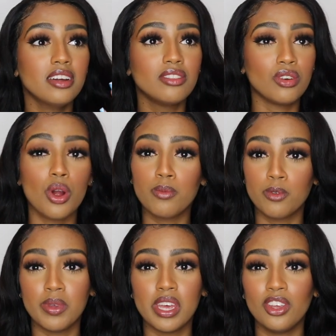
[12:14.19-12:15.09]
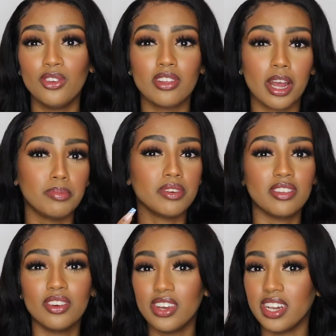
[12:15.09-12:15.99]
terms being used, like
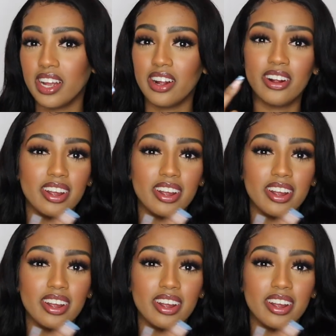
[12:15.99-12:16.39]
Brazilian hair,